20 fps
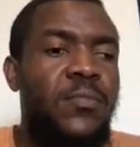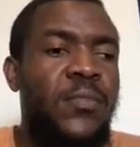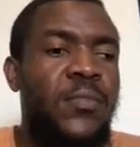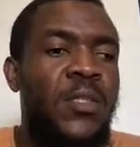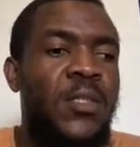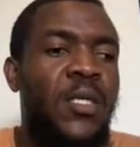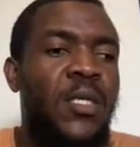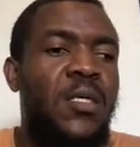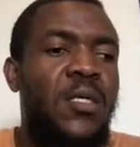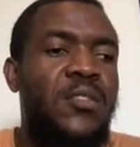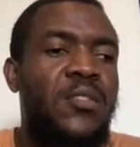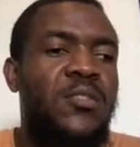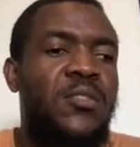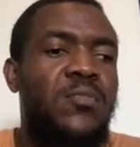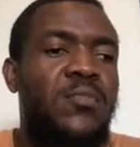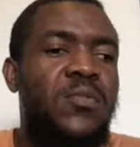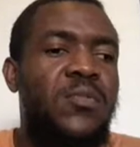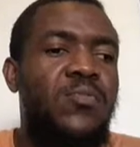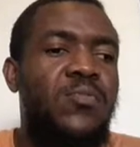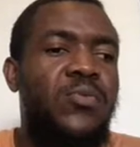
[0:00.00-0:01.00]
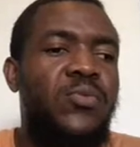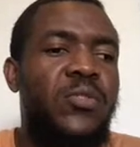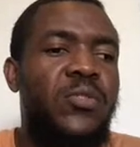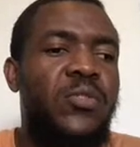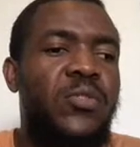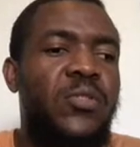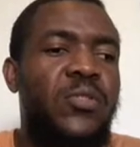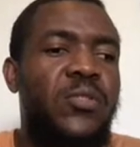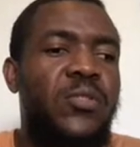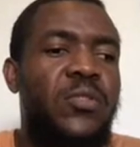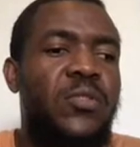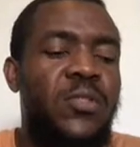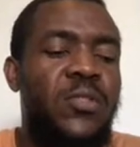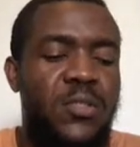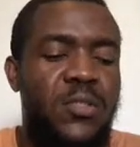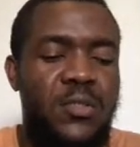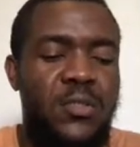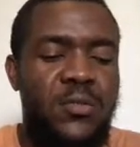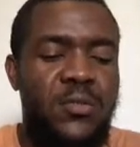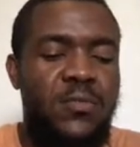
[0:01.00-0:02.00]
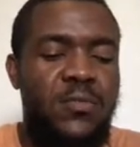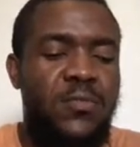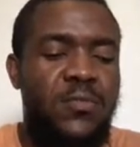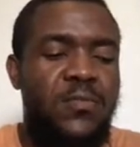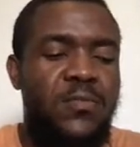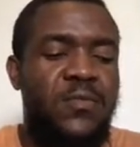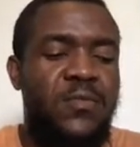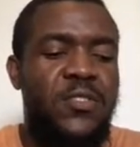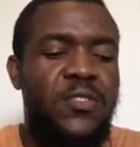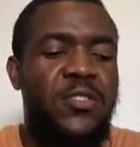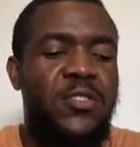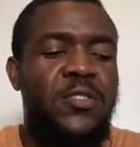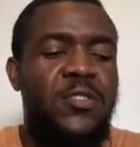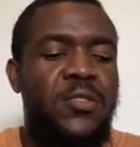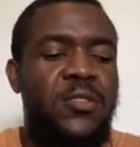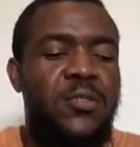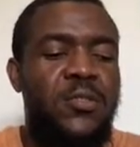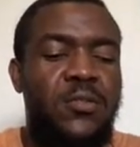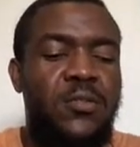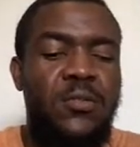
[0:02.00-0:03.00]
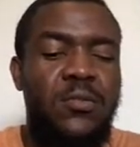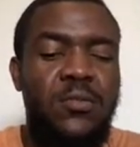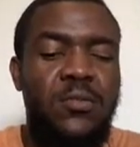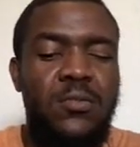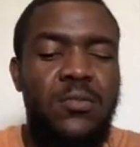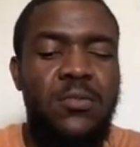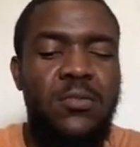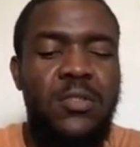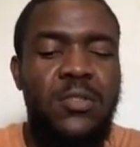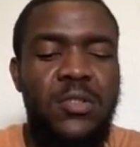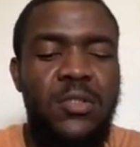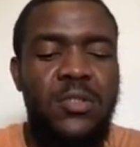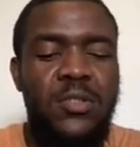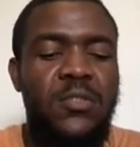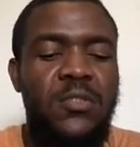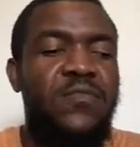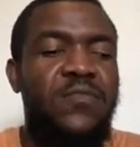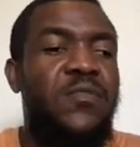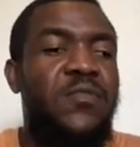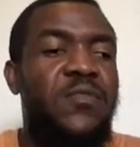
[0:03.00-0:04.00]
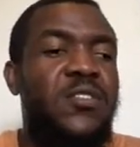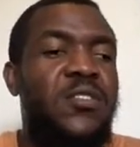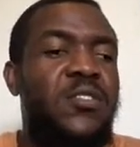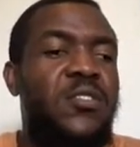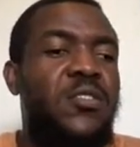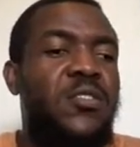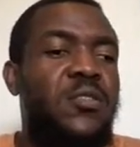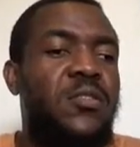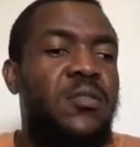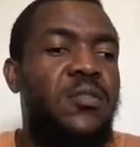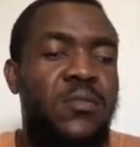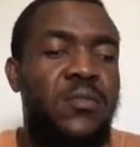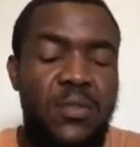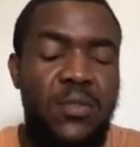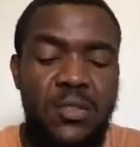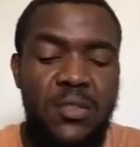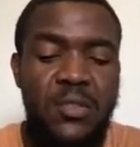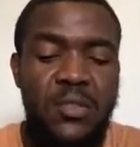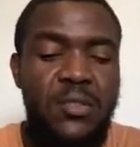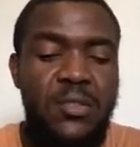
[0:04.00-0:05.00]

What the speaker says: Ansible Builder the version to see the version, see